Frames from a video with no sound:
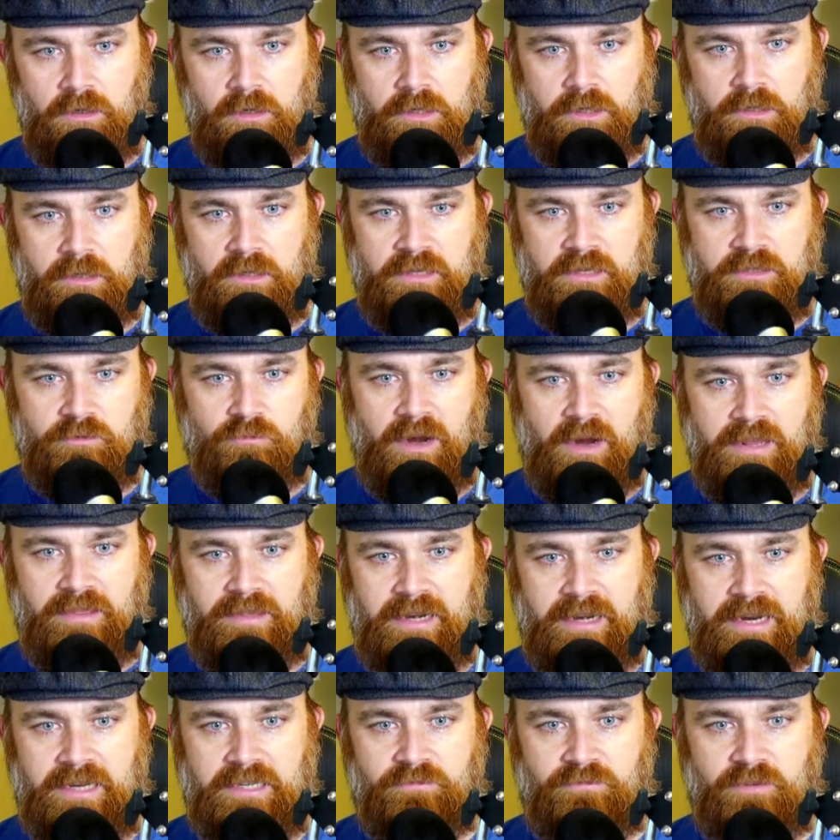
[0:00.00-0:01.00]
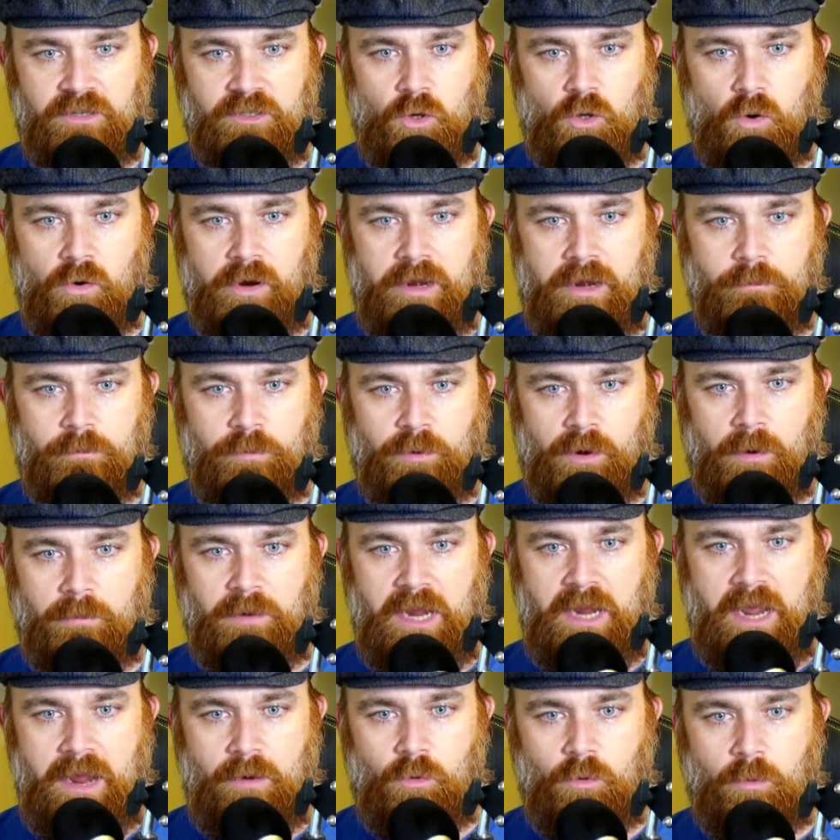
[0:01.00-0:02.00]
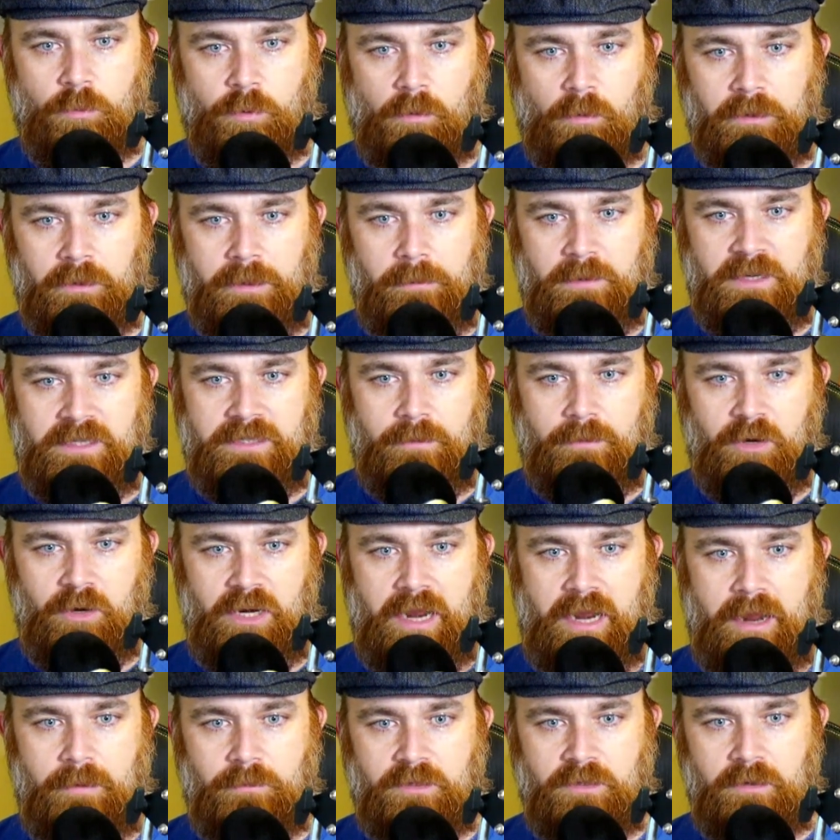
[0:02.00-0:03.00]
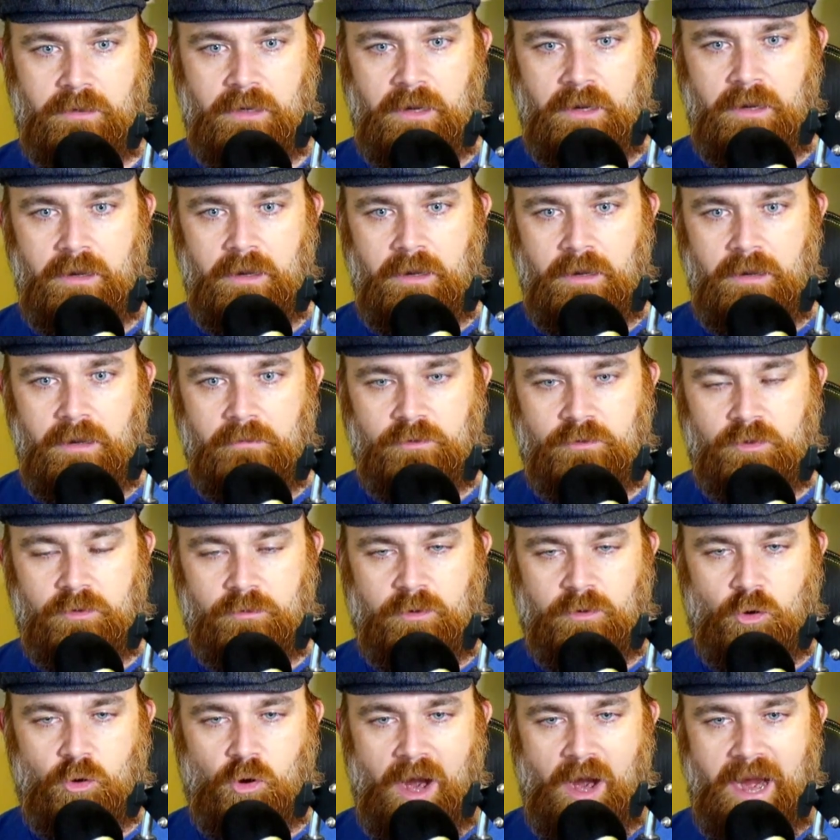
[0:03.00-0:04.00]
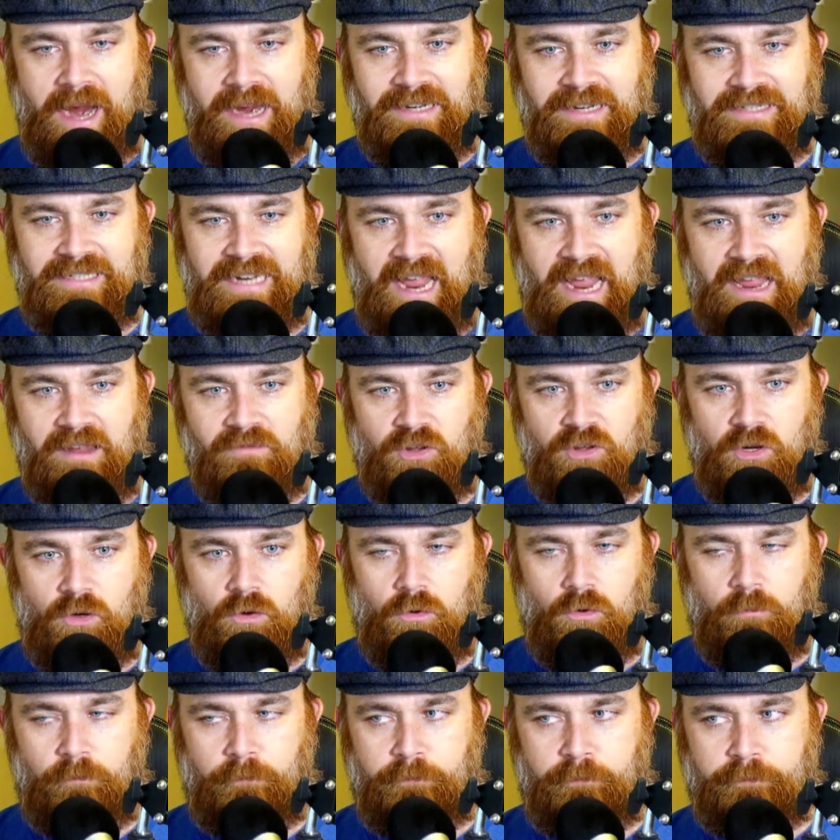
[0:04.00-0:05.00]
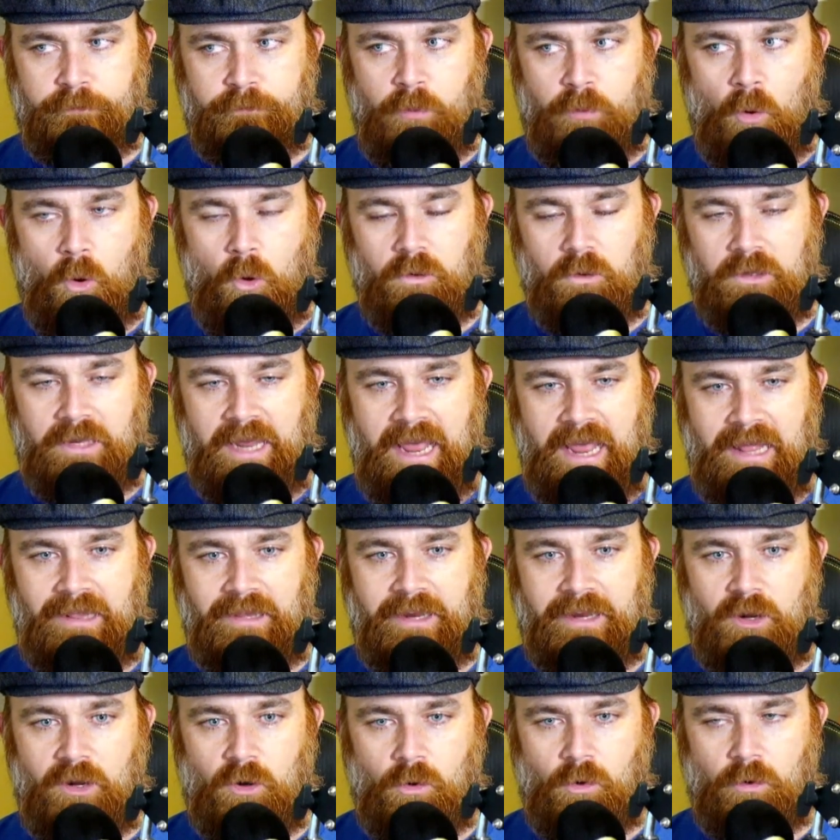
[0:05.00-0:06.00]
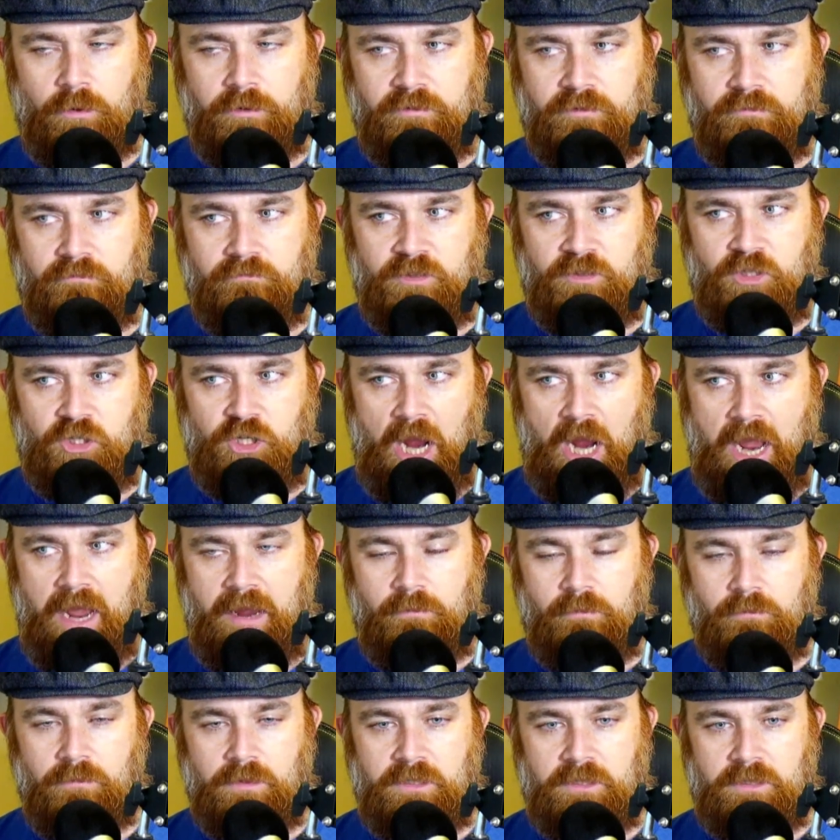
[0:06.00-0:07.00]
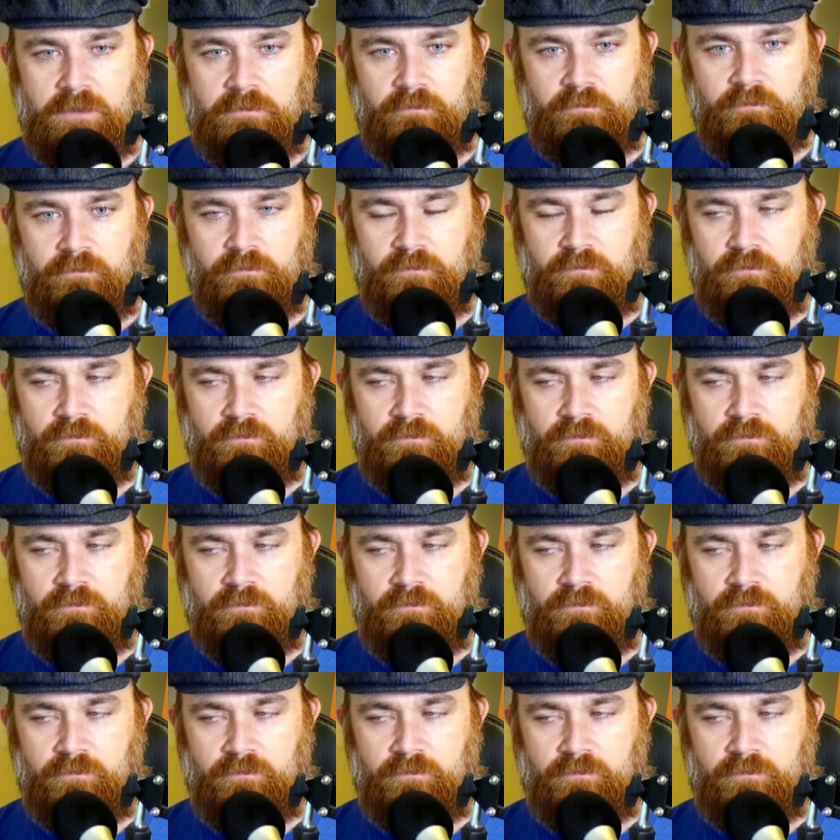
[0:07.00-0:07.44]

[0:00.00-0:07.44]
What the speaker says: At this rate, the next Victorian premier will probably be someone named Craig David or Paul Kelly or James.